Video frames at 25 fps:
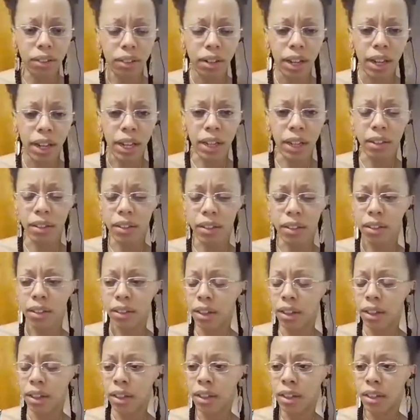And
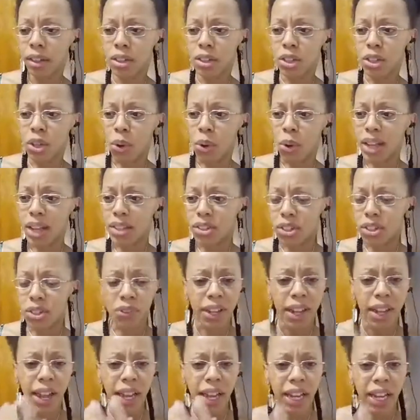so I just
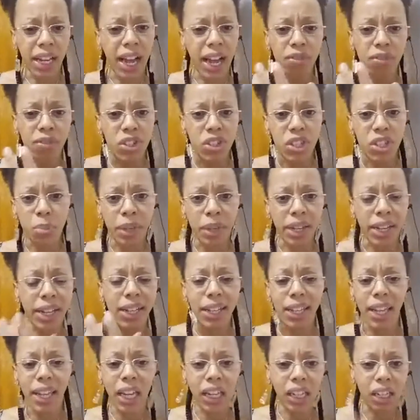feel like I've just been
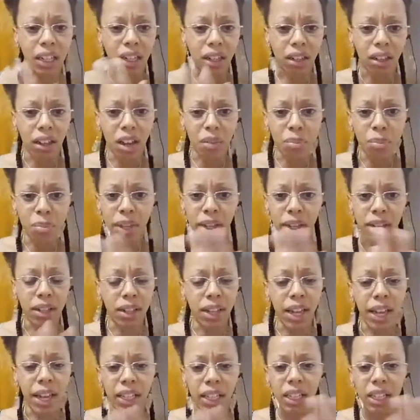collecting. I've been
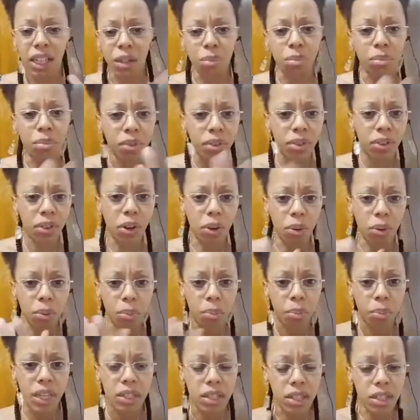collecting,
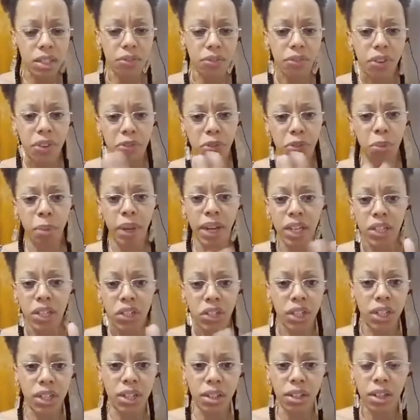pieces of
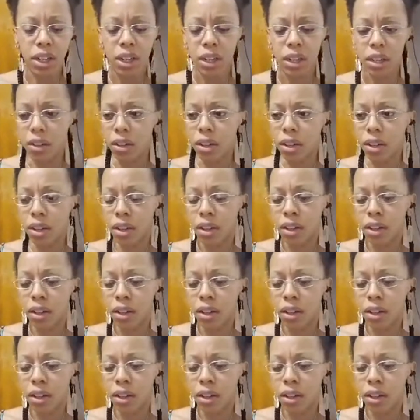information, and